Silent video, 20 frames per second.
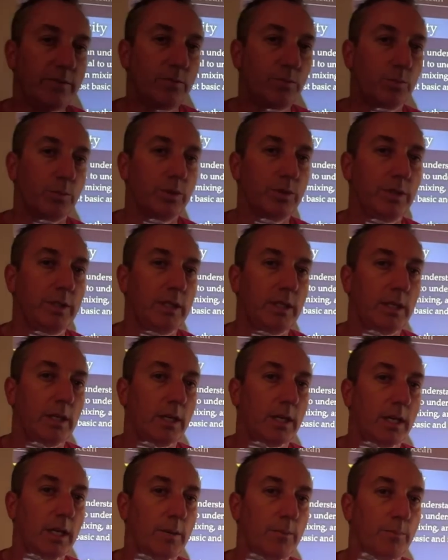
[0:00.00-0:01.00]
is really
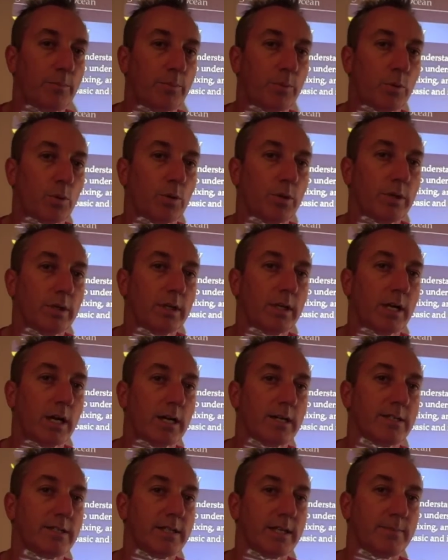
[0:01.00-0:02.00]
an important
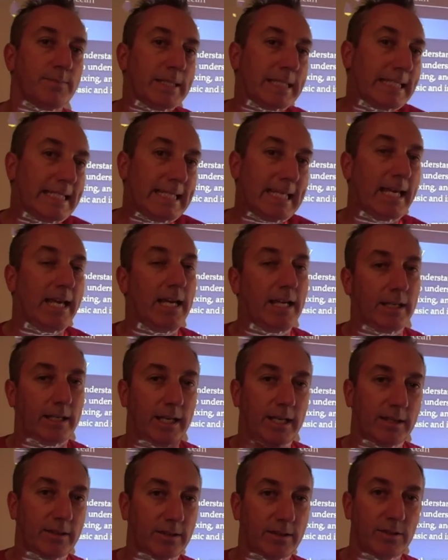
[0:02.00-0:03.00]
concept again,
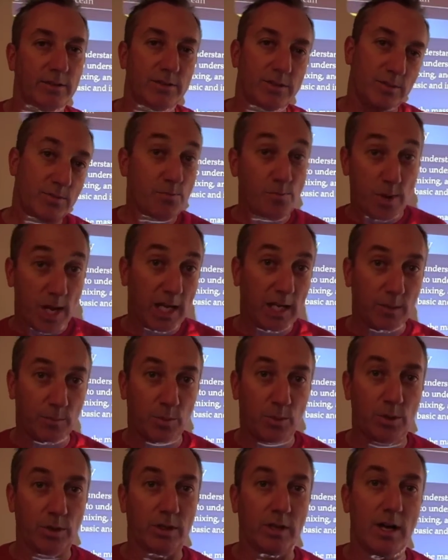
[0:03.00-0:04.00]
like there's many
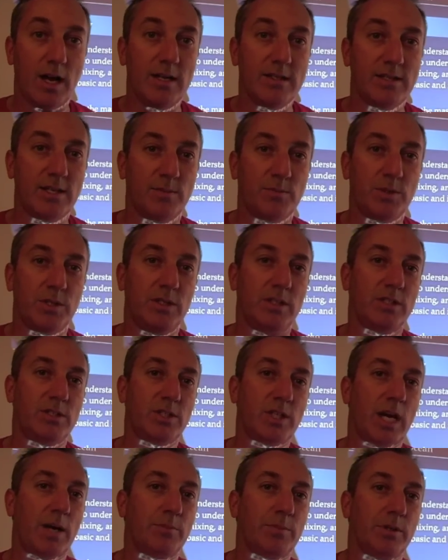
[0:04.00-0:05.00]
important concepts in this
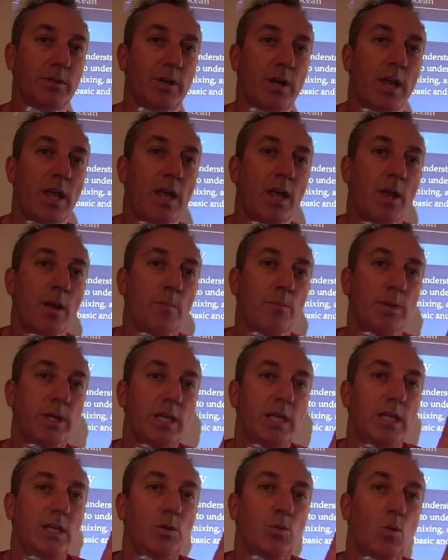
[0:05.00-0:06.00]
chapter,
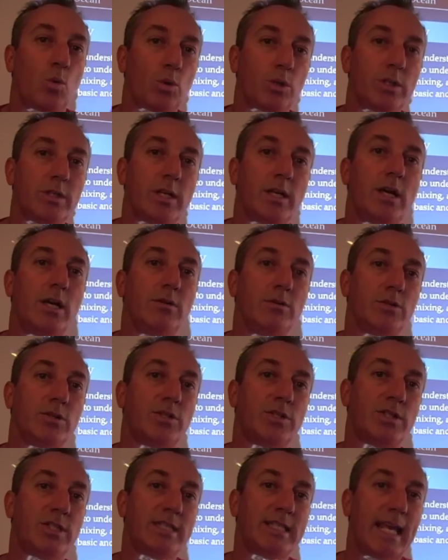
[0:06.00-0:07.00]
but in order to
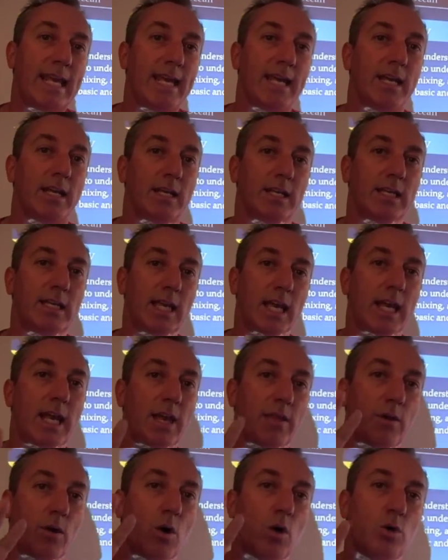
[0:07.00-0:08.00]
understand again
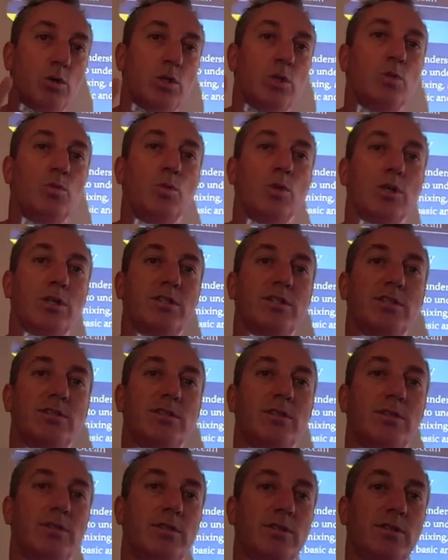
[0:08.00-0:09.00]
how the ocean works as
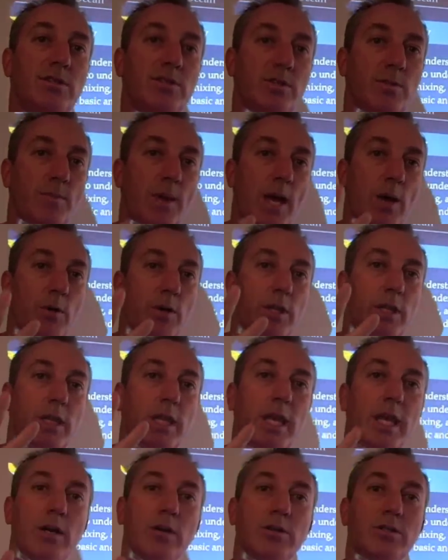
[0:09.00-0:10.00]
a system, how it
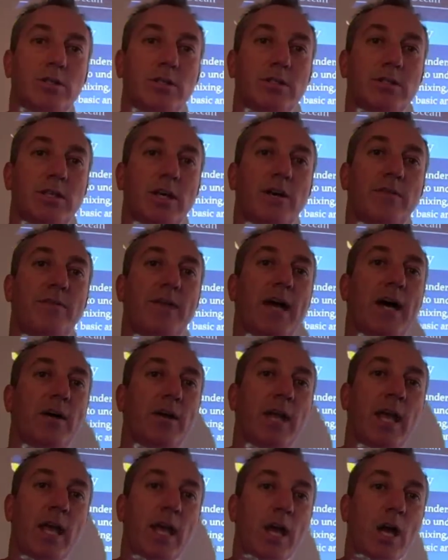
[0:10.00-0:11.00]
layers itself
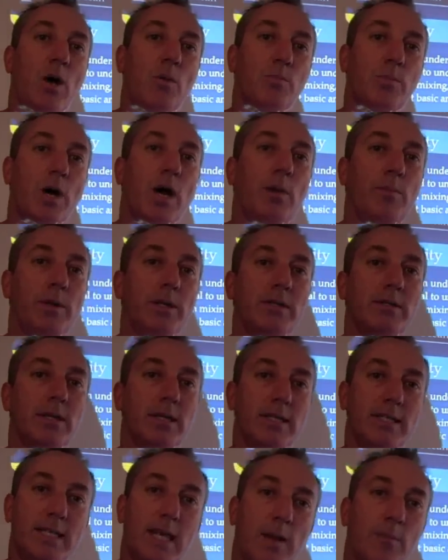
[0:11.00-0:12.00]
out, how properties
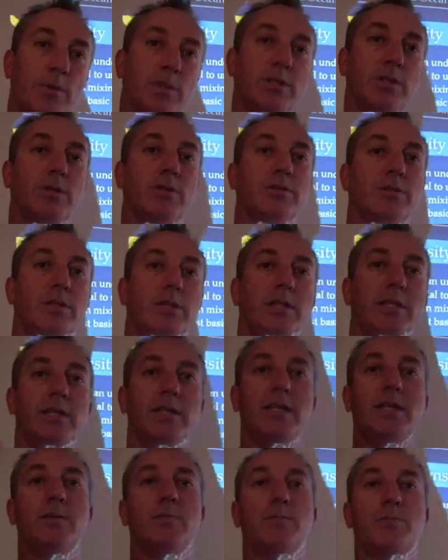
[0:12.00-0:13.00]
like temperature and
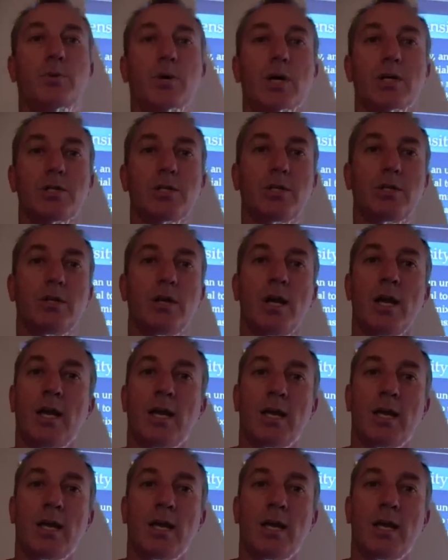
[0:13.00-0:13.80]
salinity and pressure